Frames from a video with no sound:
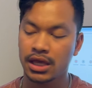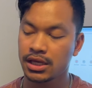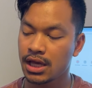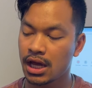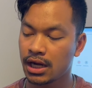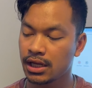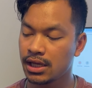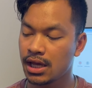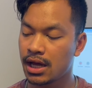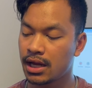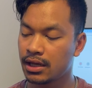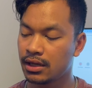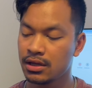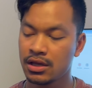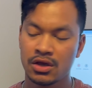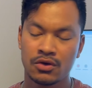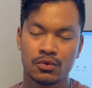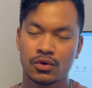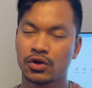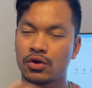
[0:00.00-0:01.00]
yada yada.
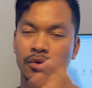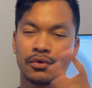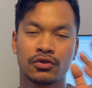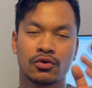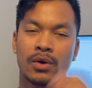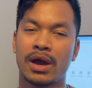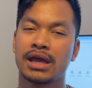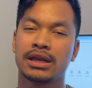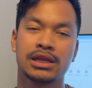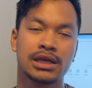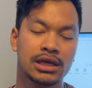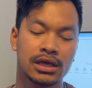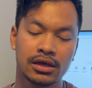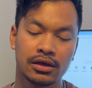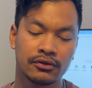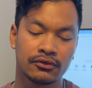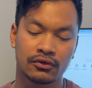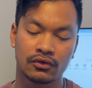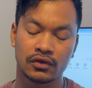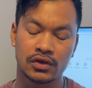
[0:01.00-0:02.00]
We were going through
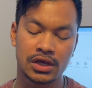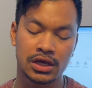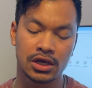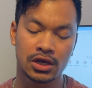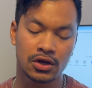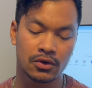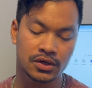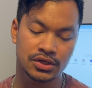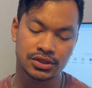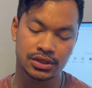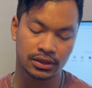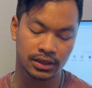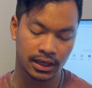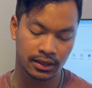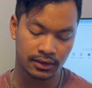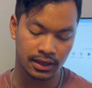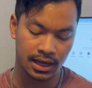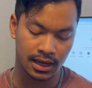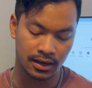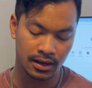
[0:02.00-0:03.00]
ideas on gear and shit like
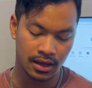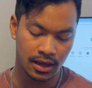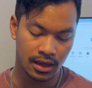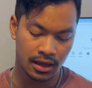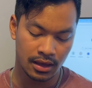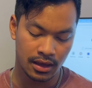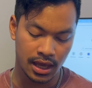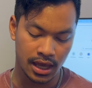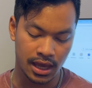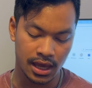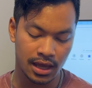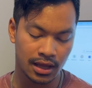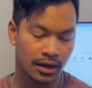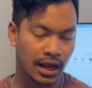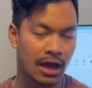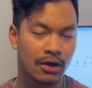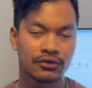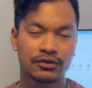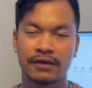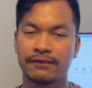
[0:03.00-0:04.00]
that, and
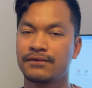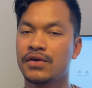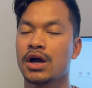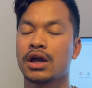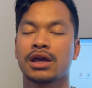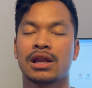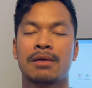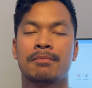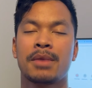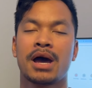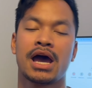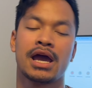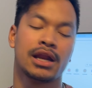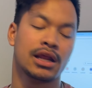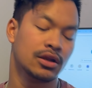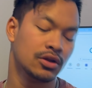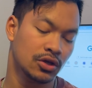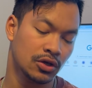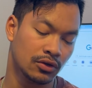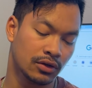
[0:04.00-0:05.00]
I was like, "Fuck it, I'm buying
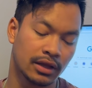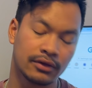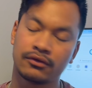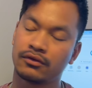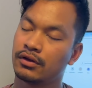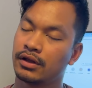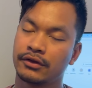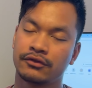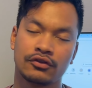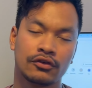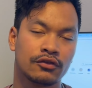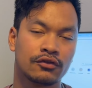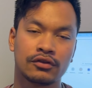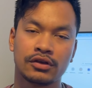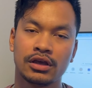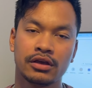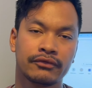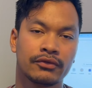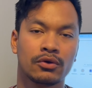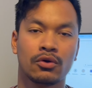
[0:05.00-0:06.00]
it, dude. Let's just see
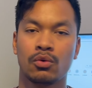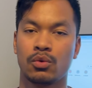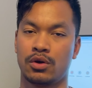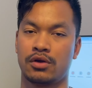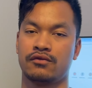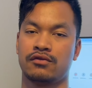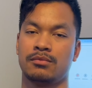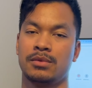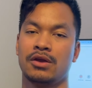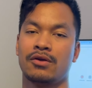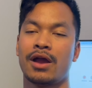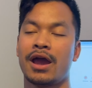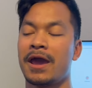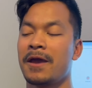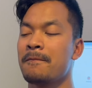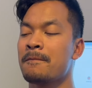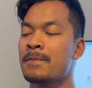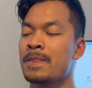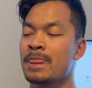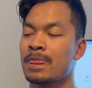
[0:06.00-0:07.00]
if it'll work for me, right?"
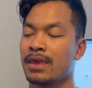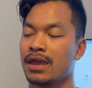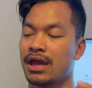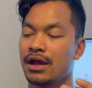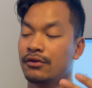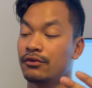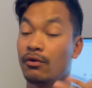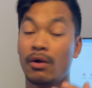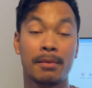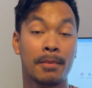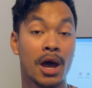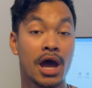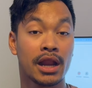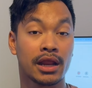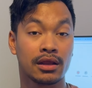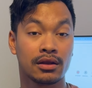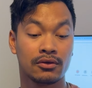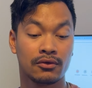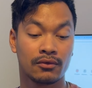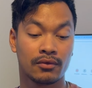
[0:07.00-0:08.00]
And so I bought
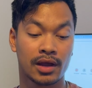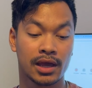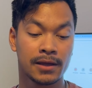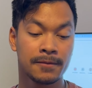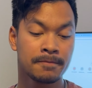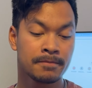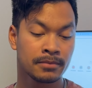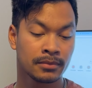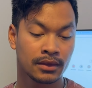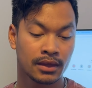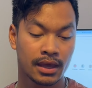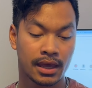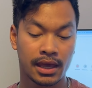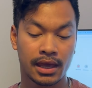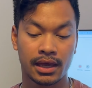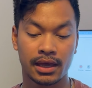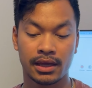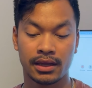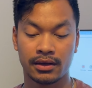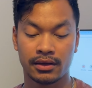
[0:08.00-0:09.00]
it, right?
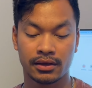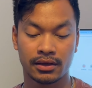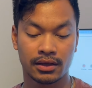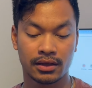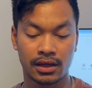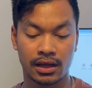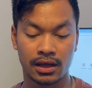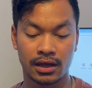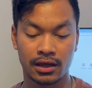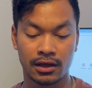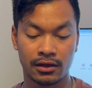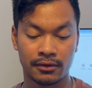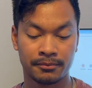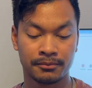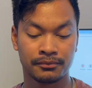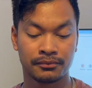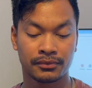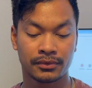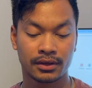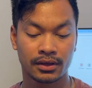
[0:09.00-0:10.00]
And
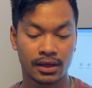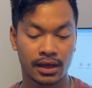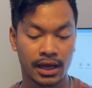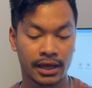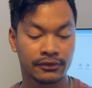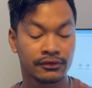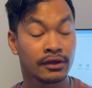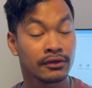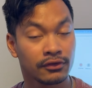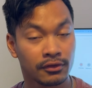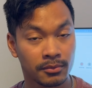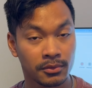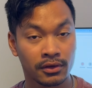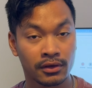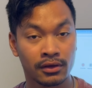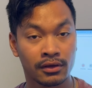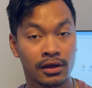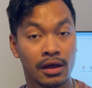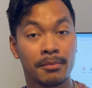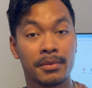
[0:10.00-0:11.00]
I sent them
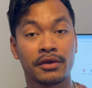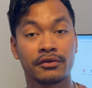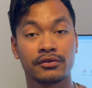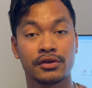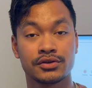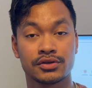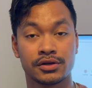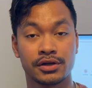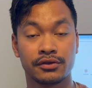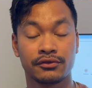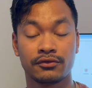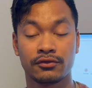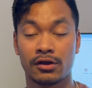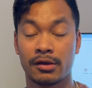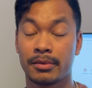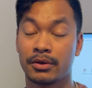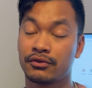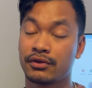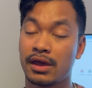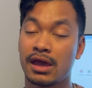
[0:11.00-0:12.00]
a message on Instagram. I
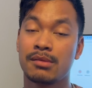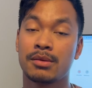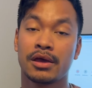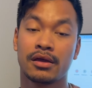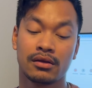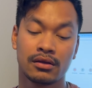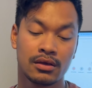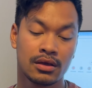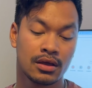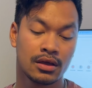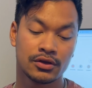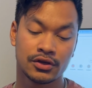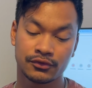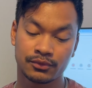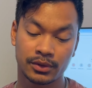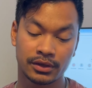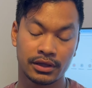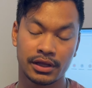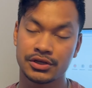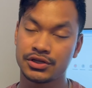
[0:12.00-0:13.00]
was like, "Hey man, just
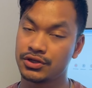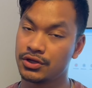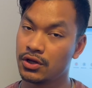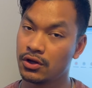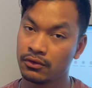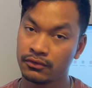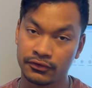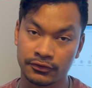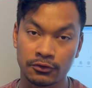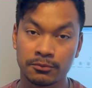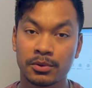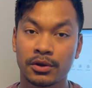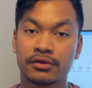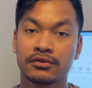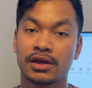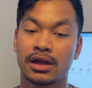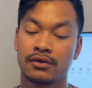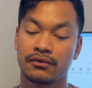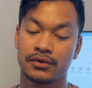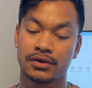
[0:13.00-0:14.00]
want to let you know, super
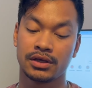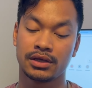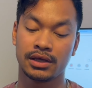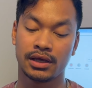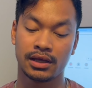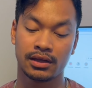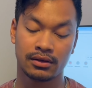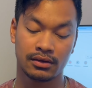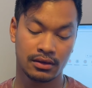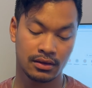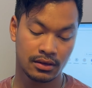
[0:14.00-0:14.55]
excited for your kit.